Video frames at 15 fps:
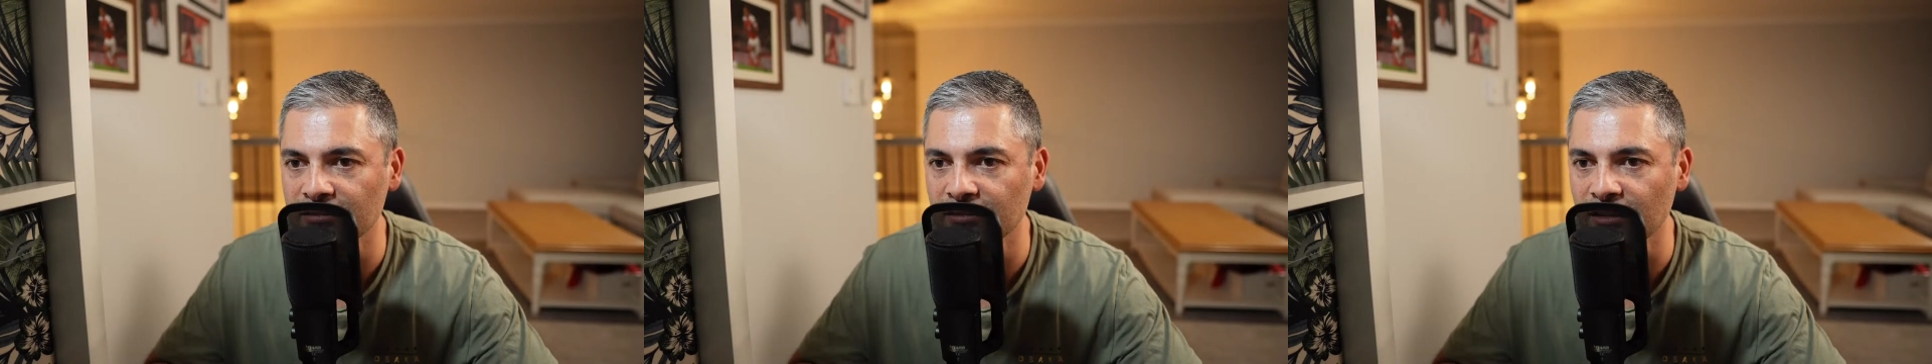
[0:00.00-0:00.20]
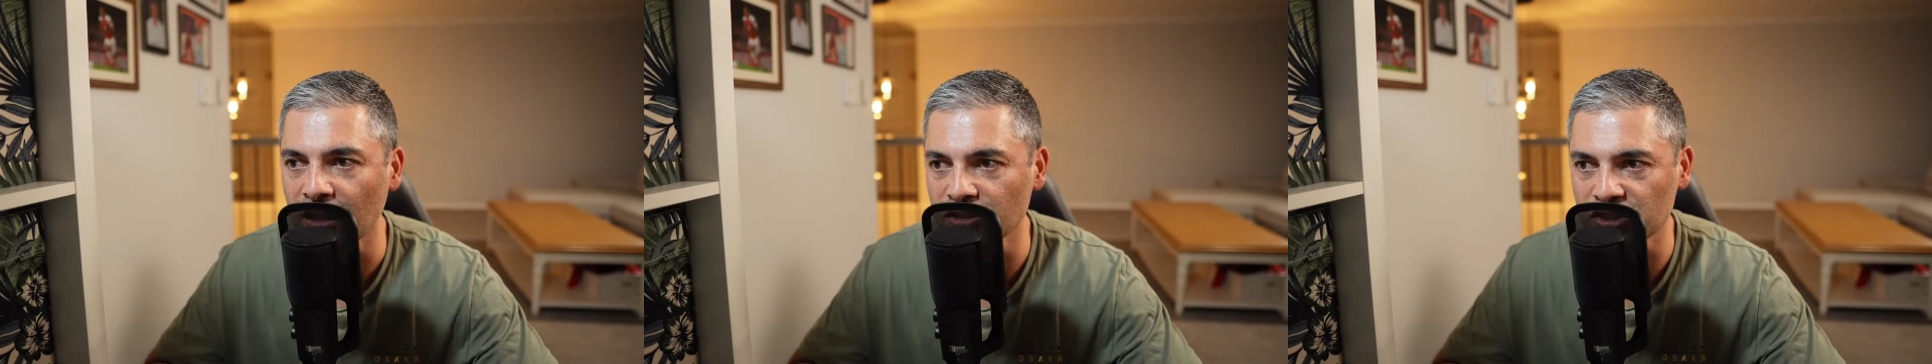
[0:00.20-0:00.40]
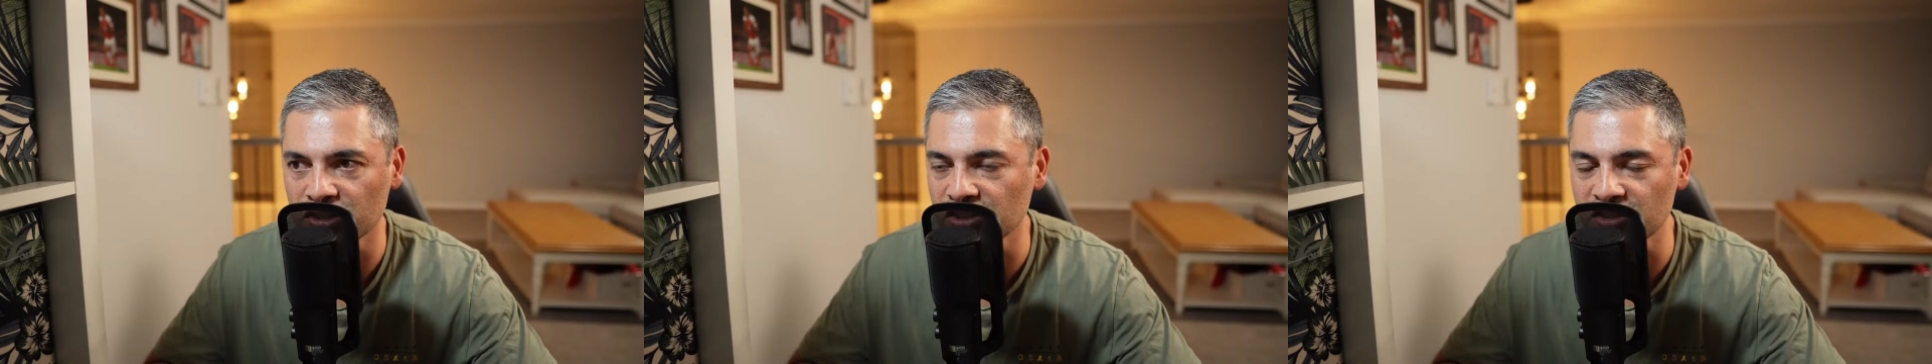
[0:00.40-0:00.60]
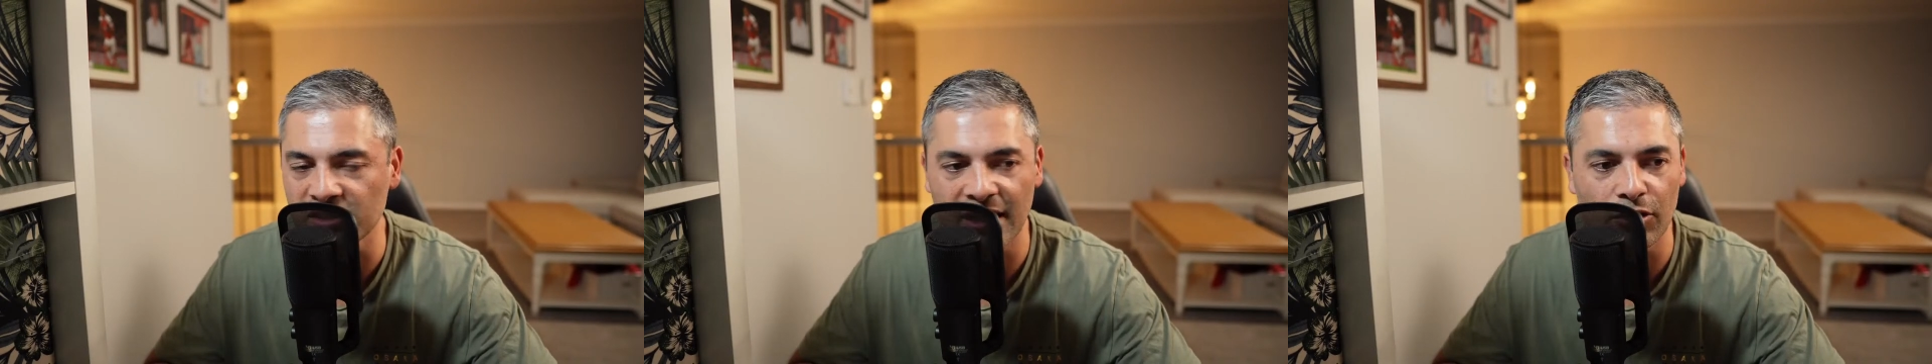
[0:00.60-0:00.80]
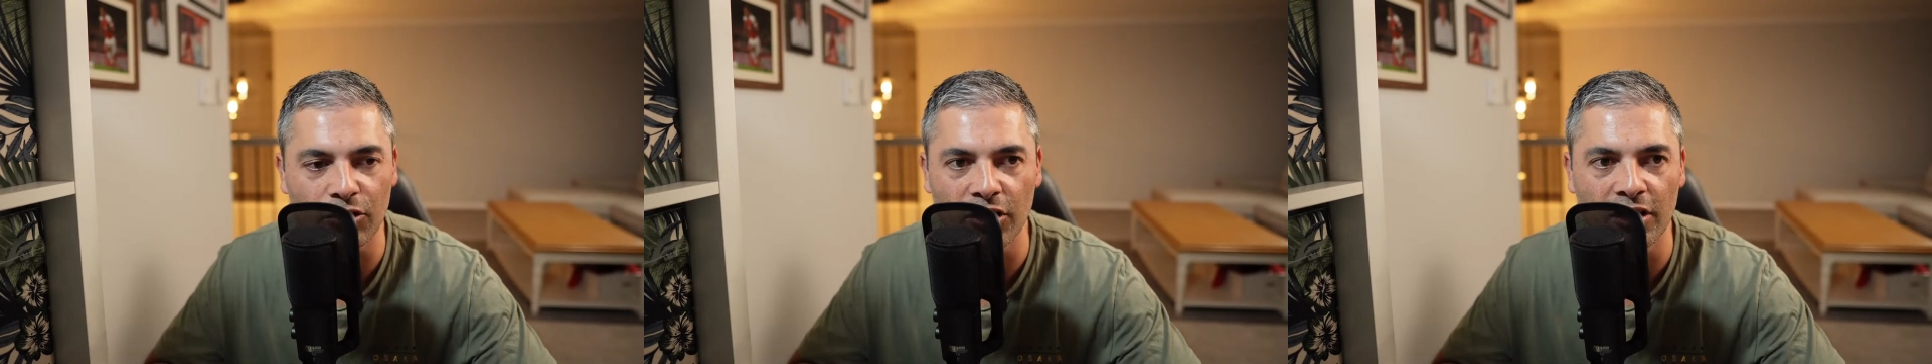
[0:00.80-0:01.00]
just to see
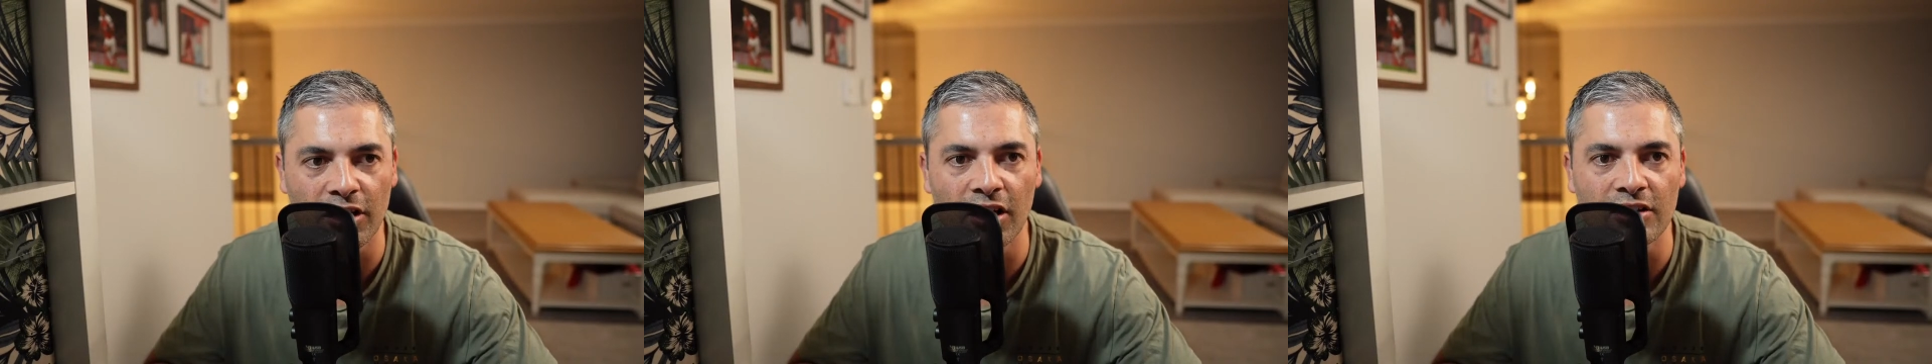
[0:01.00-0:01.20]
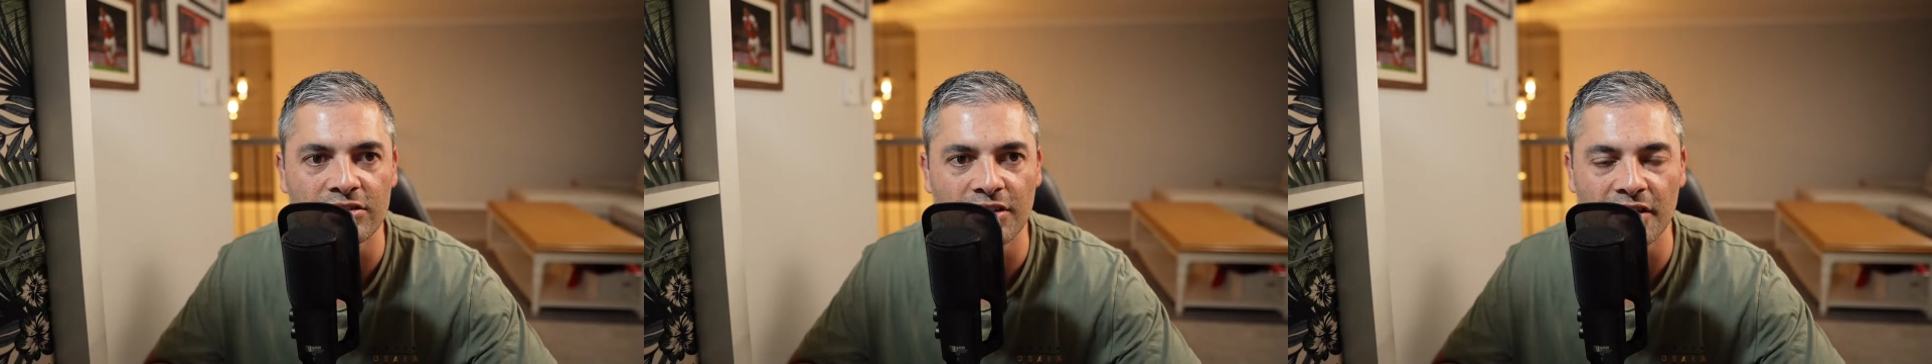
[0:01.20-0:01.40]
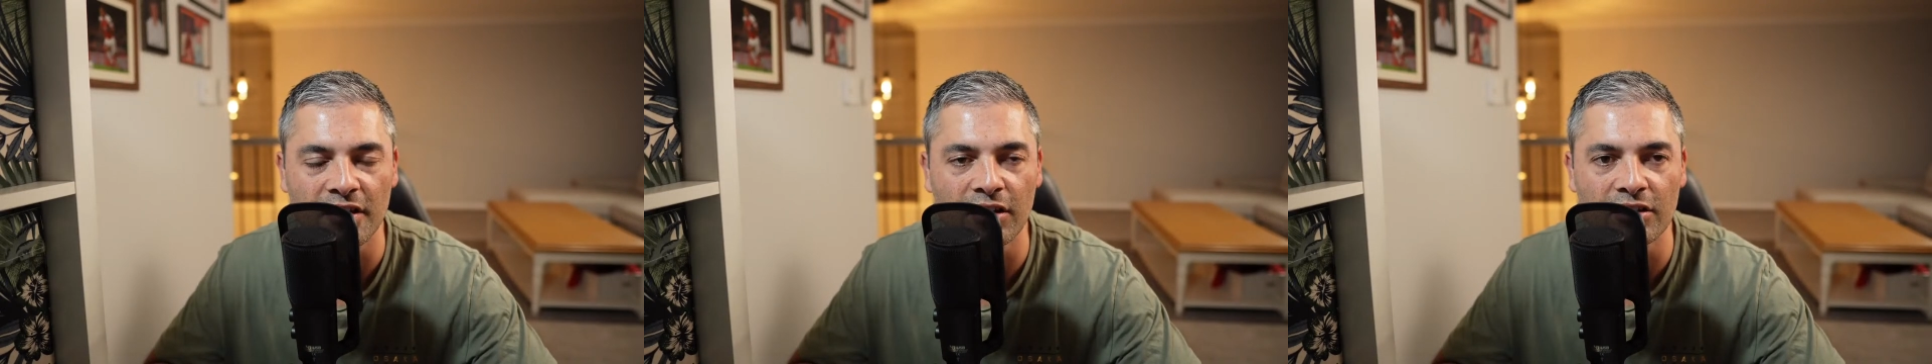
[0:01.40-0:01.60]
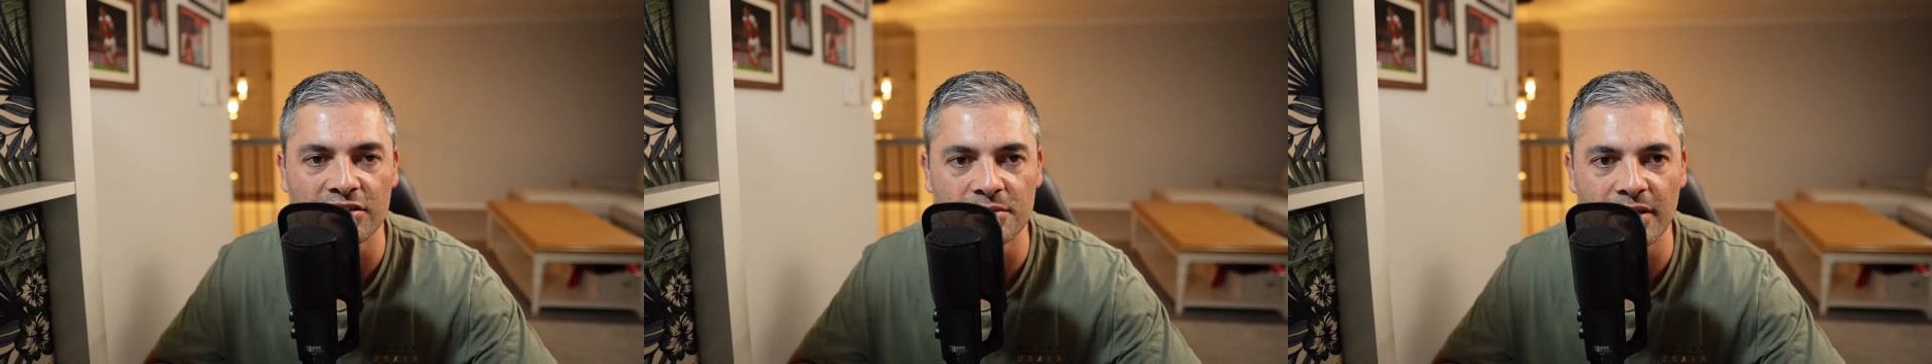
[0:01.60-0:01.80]
how long I'd last. I think I lasted